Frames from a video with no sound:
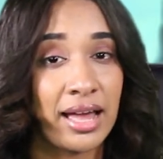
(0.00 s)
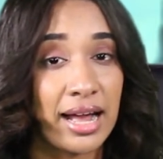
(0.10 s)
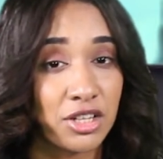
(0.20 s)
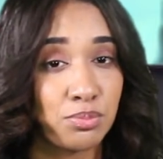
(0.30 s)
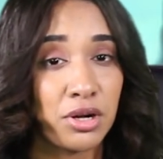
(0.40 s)

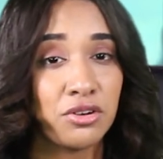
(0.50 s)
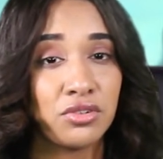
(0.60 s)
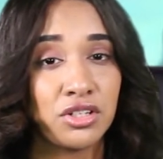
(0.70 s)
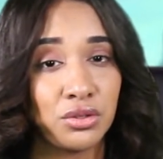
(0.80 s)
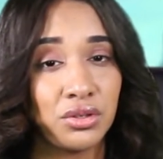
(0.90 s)
As part of
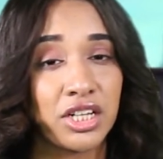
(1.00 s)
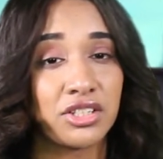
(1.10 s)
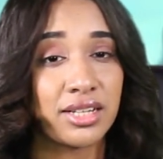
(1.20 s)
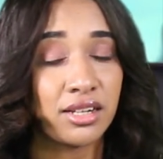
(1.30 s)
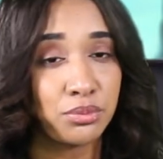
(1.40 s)
the New Year
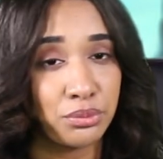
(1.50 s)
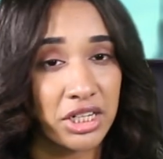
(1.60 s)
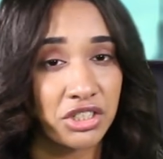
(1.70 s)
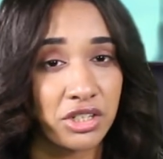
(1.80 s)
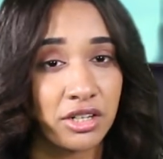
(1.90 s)

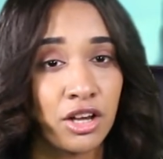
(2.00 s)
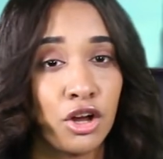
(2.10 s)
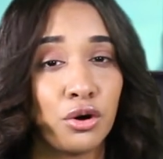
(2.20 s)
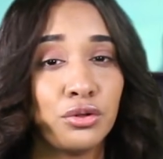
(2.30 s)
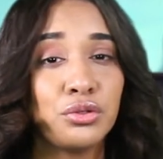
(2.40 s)
celebration,
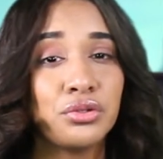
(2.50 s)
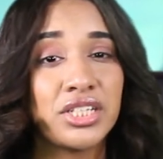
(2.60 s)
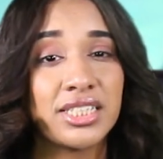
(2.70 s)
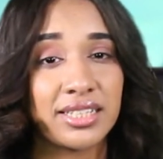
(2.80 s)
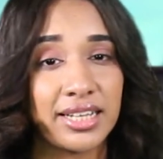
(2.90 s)
on New
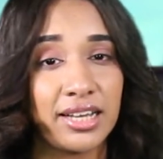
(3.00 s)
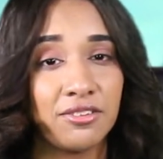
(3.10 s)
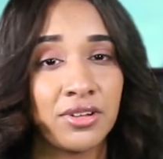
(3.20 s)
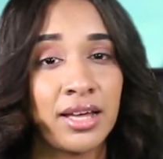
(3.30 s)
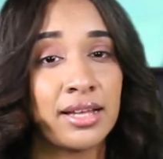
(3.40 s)
Year's
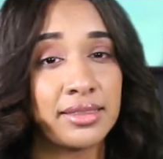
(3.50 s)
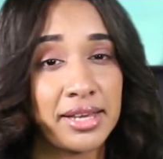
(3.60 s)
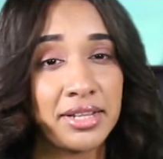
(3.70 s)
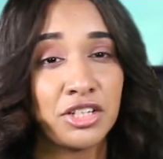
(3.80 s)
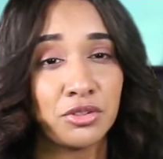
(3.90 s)
Eve,
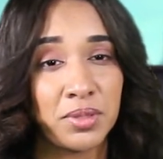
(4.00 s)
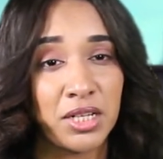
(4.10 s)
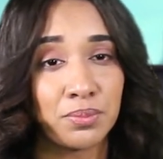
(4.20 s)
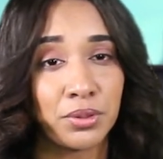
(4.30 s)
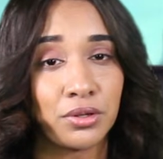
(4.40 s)
Danish
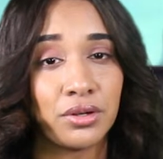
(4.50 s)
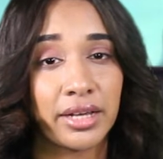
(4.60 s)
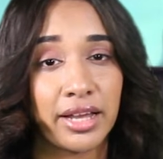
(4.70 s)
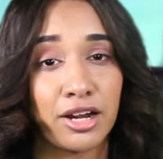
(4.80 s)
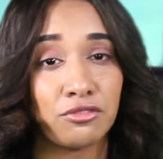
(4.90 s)
people
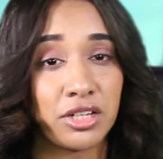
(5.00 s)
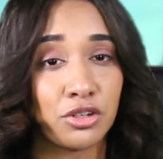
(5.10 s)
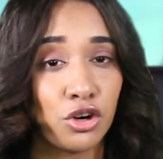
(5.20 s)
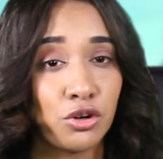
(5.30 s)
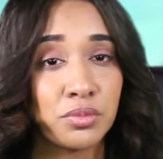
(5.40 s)
get out of their
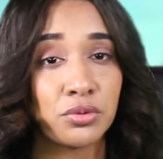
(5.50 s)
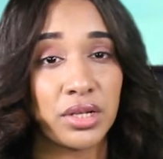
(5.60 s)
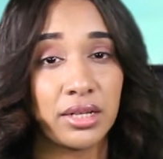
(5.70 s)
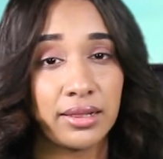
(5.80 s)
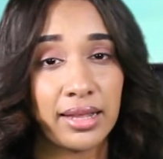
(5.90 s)
homes
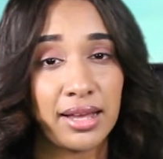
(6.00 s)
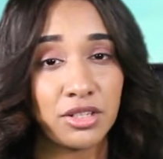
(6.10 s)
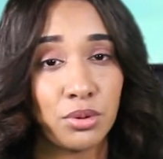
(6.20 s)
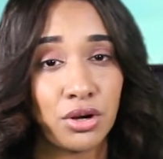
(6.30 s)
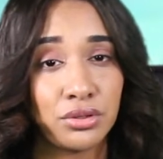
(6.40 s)
with glass
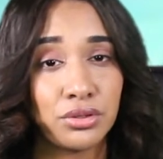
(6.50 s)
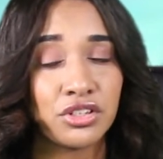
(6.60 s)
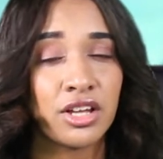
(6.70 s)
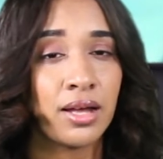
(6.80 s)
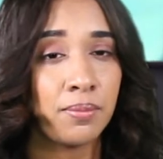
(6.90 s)
bottles
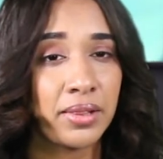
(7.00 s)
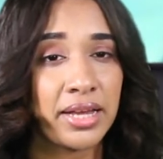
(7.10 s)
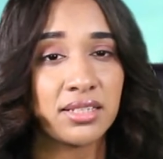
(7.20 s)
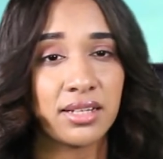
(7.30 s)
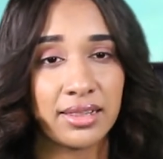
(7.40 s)

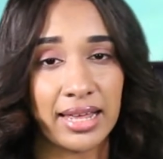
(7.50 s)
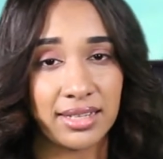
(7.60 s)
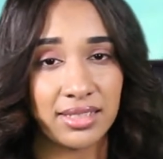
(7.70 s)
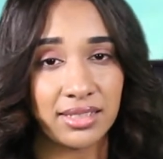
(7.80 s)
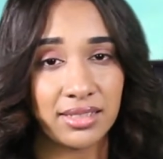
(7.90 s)
placed in
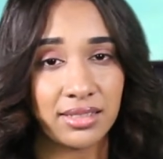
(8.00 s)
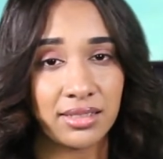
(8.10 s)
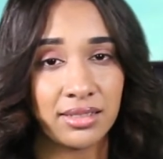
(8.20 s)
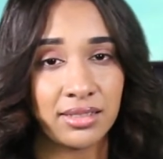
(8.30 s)
glasses.